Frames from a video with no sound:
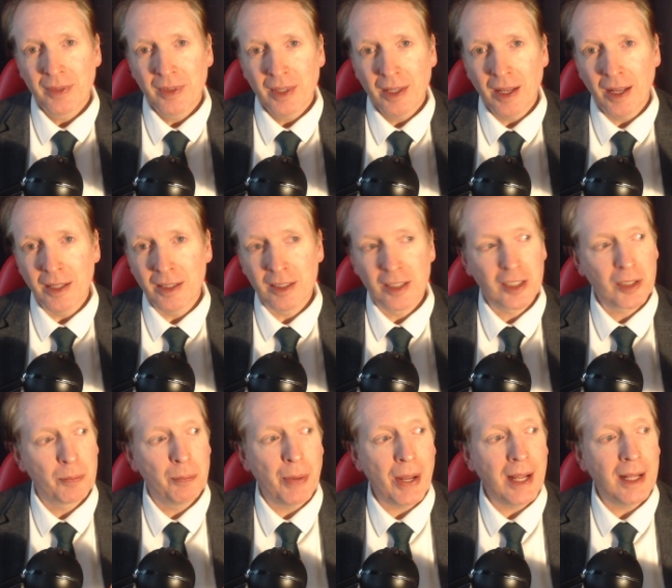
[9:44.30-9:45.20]
and
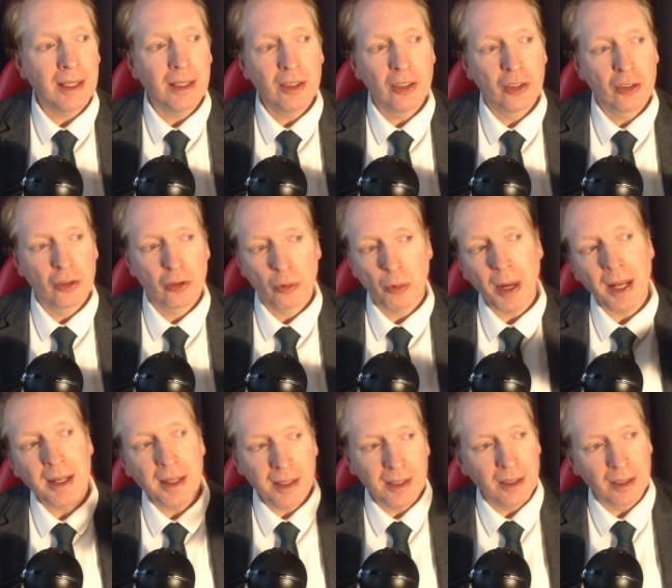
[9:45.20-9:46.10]
spend
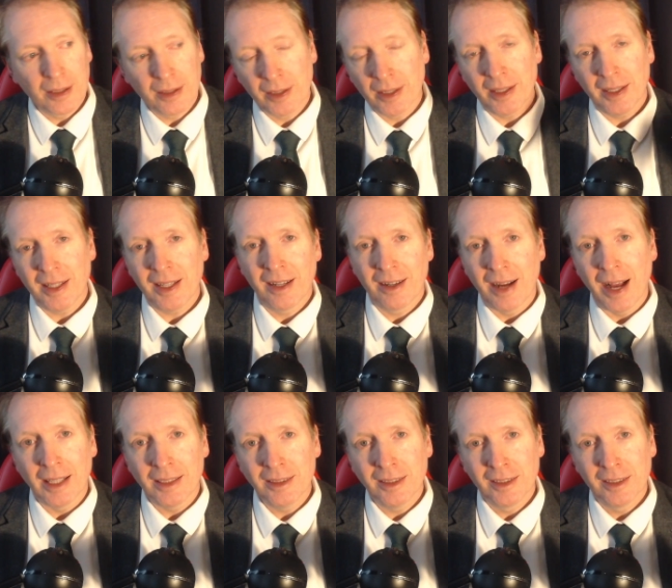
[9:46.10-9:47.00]
20 or 30
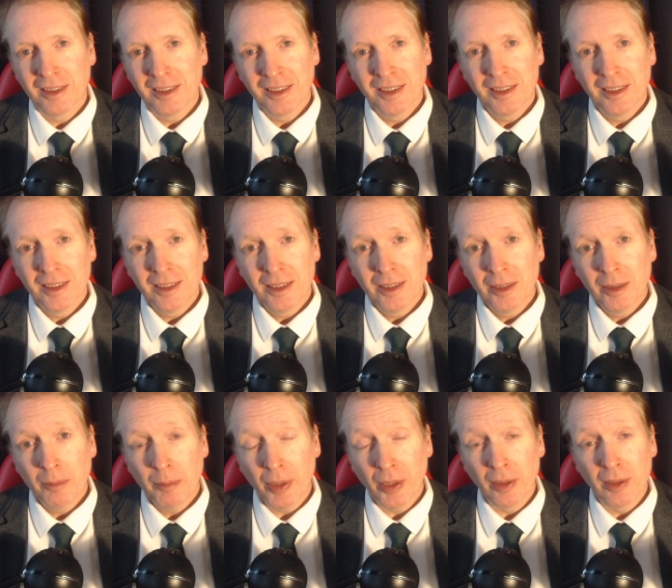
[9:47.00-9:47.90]
grand
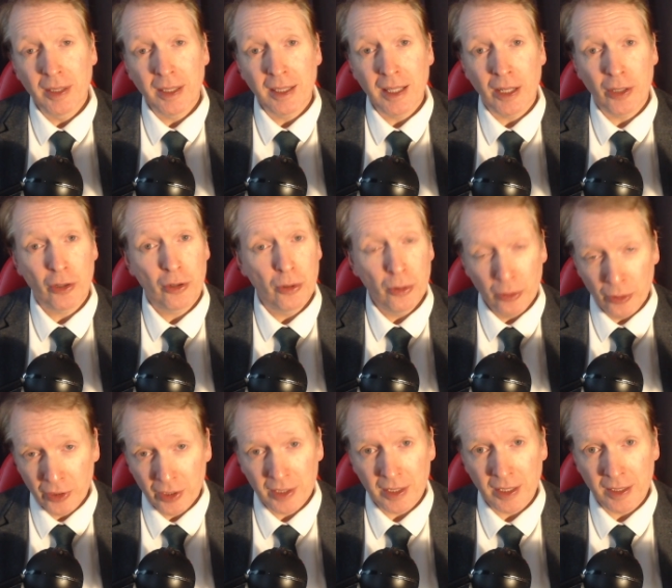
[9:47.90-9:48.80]
building a huge
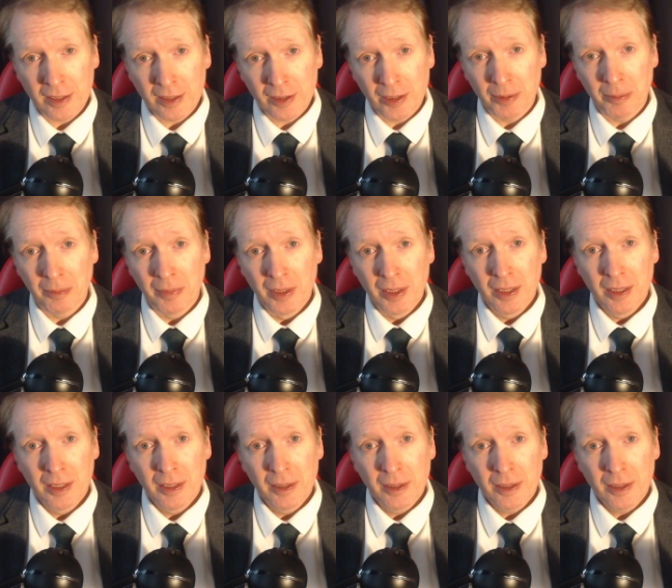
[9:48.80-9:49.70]
system
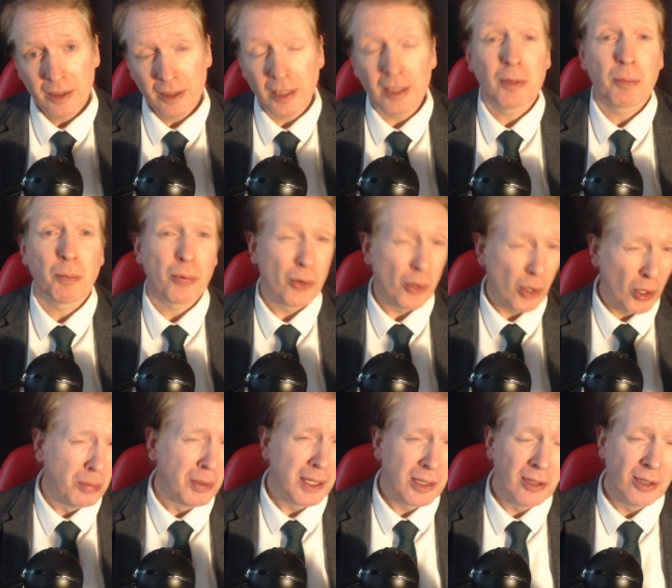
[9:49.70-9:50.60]
that's
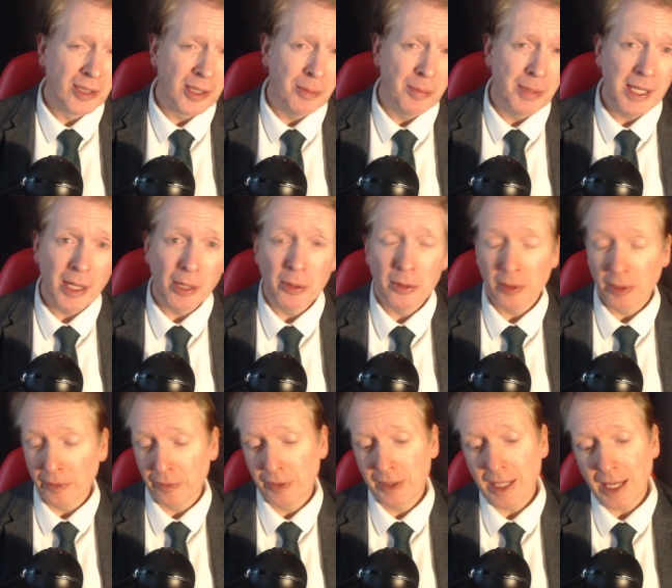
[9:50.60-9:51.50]
probably going to be out
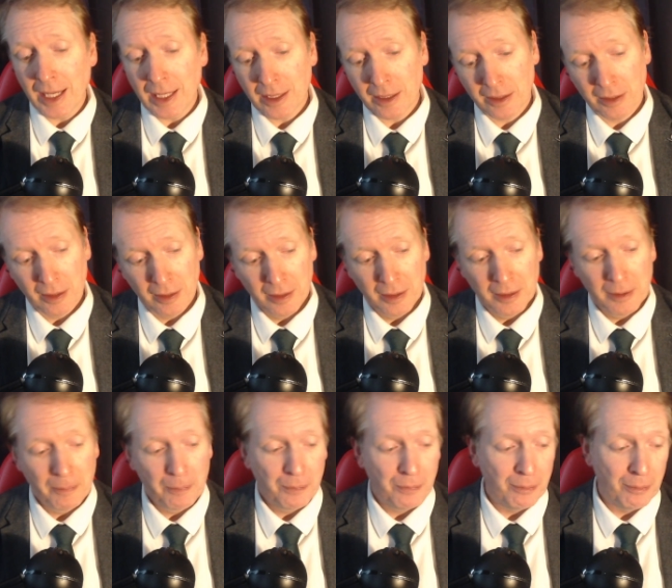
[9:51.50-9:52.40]
of date
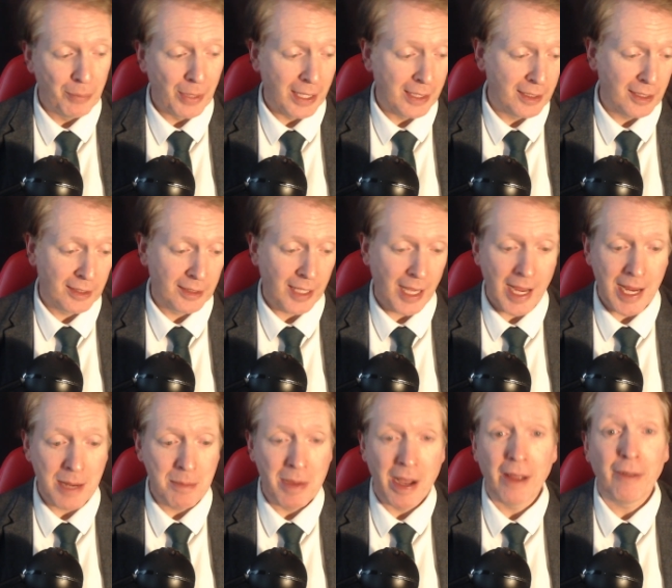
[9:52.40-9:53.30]
by the
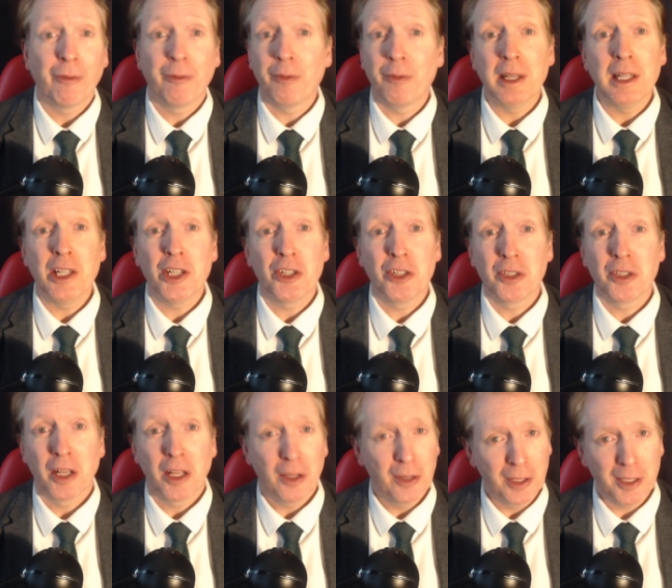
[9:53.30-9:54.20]
time I've finished
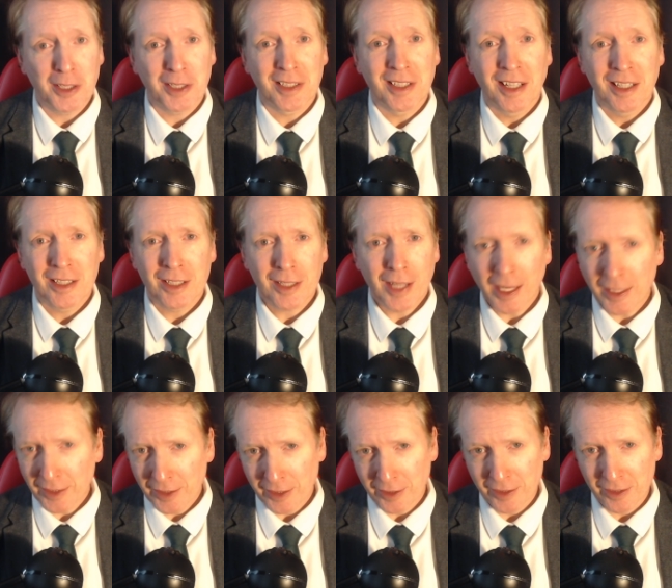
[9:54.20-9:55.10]
this
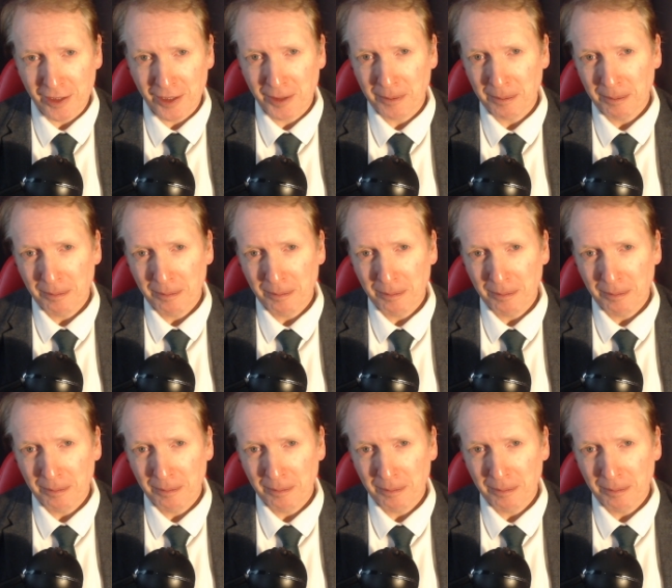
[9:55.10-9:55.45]
sentence.